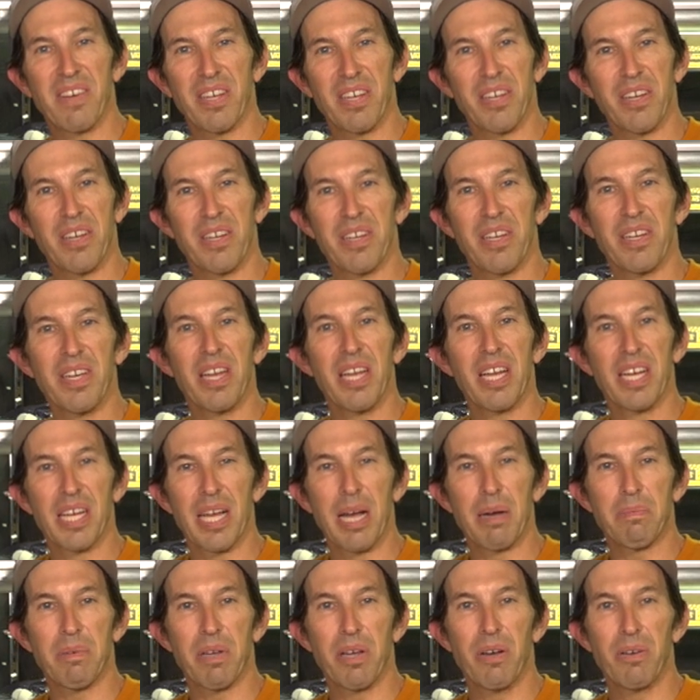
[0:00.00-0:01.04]
a good
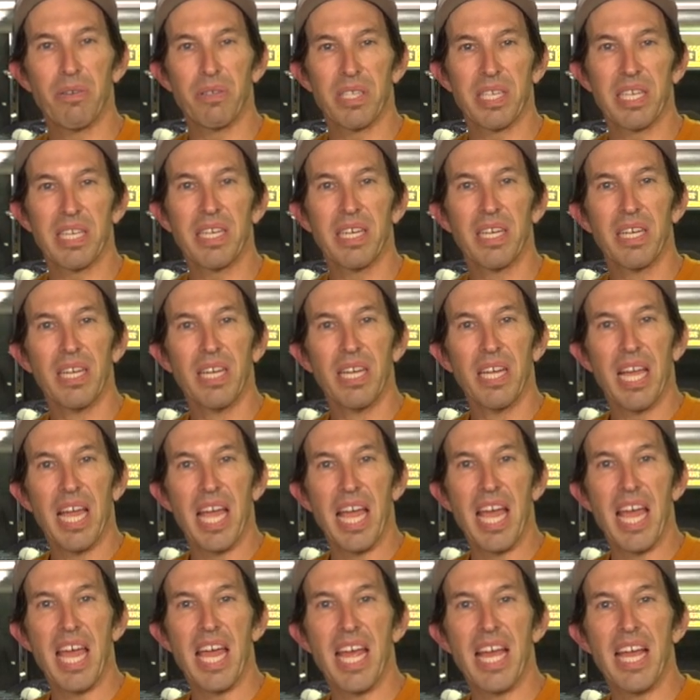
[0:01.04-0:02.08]
cup cozy.
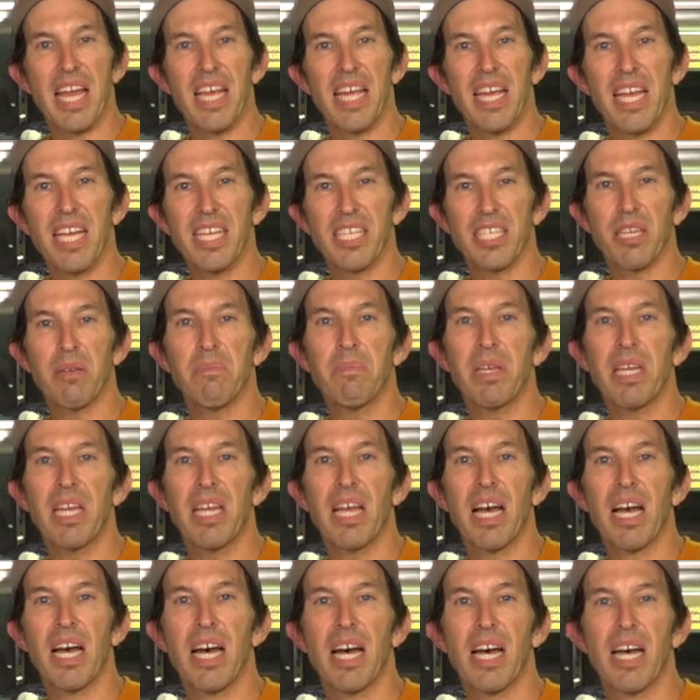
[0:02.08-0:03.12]
And it's going to be
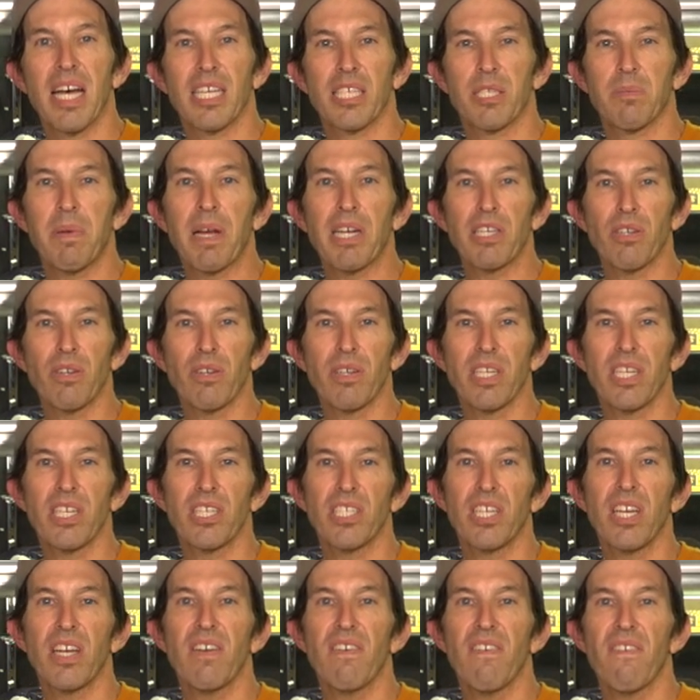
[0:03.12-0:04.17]
a special
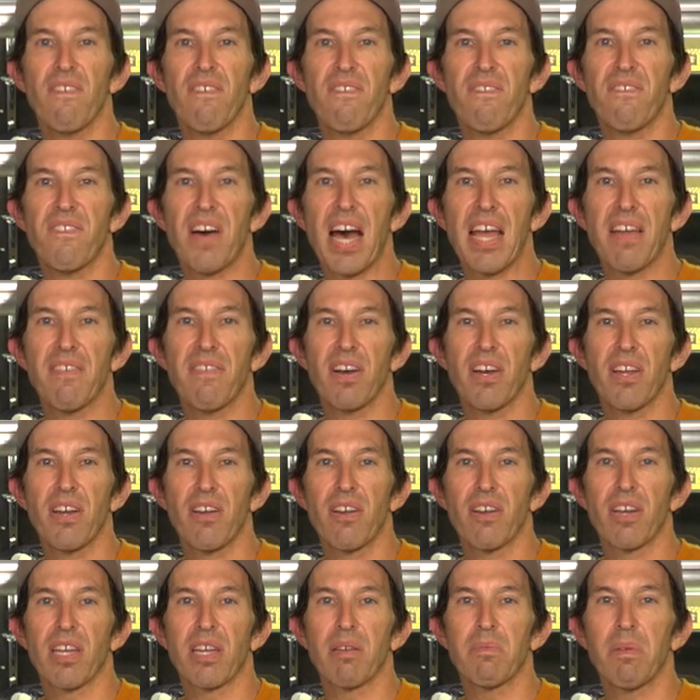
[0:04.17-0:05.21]
edition. five
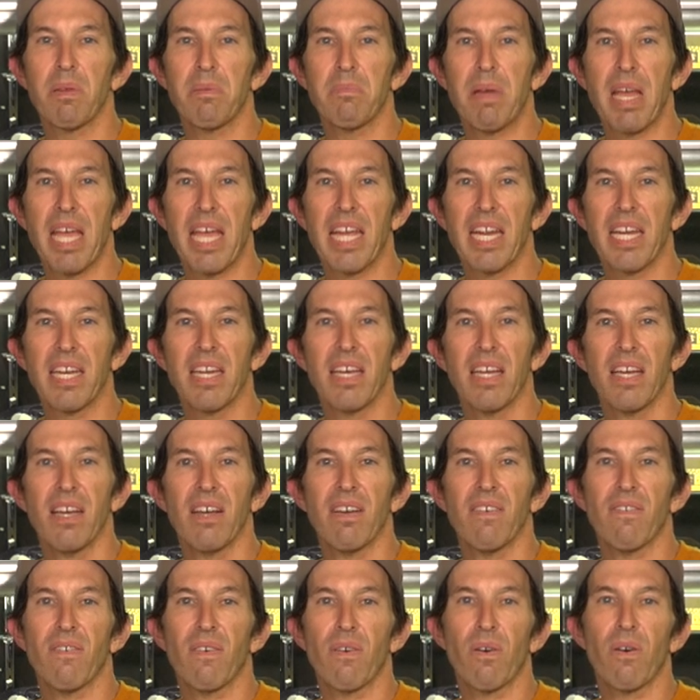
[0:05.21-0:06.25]
hundred are going to be made
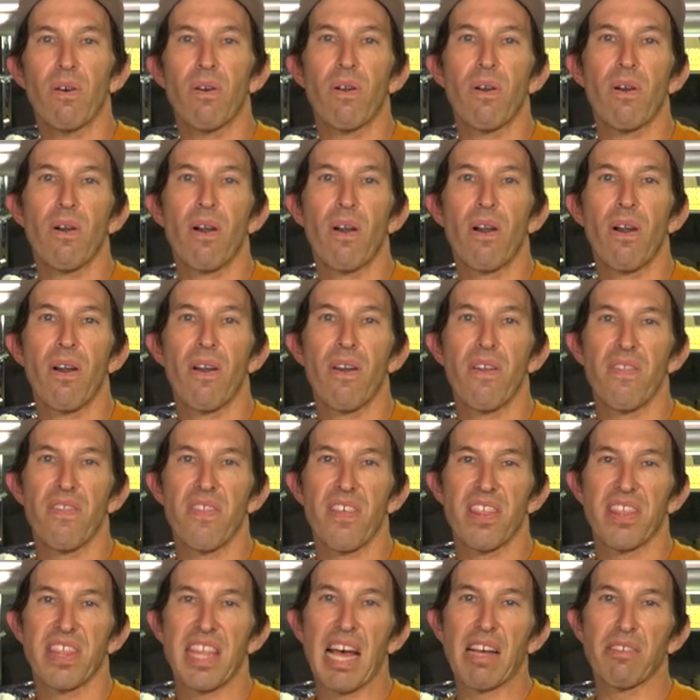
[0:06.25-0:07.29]
for
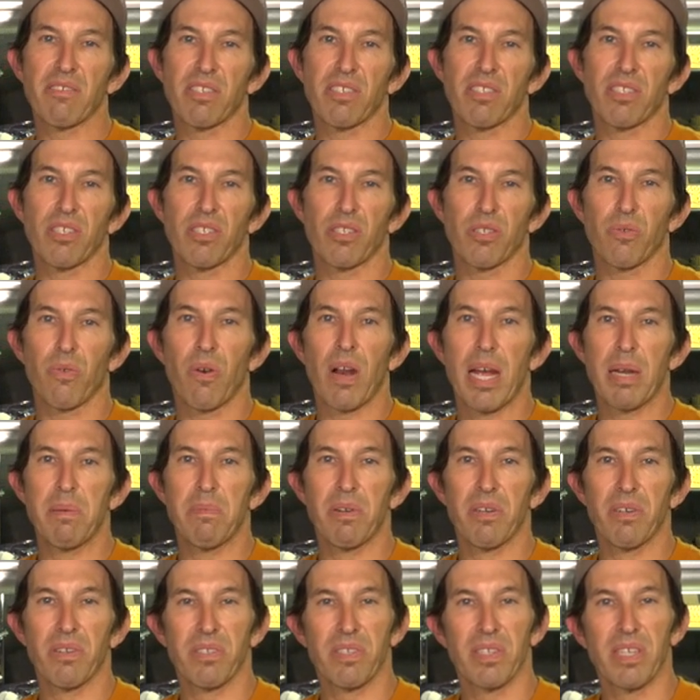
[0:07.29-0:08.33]
the thousand
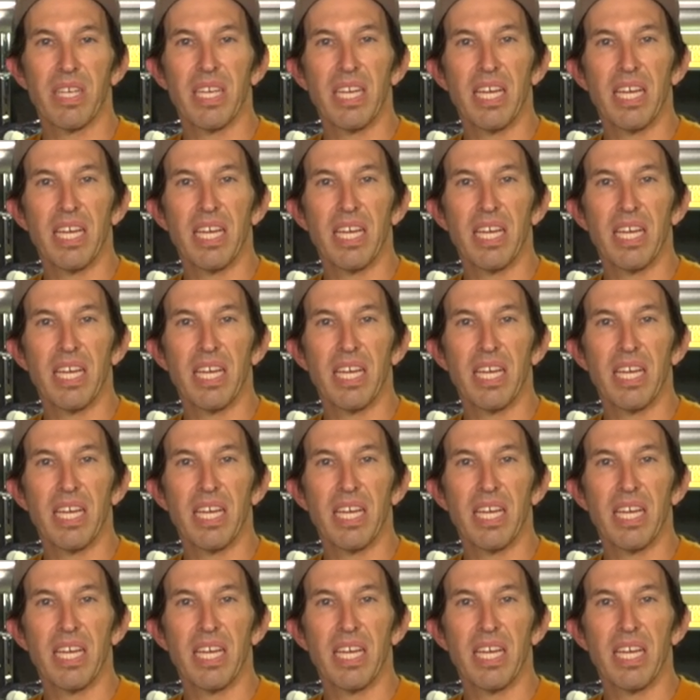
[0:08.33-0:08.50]
subscribers.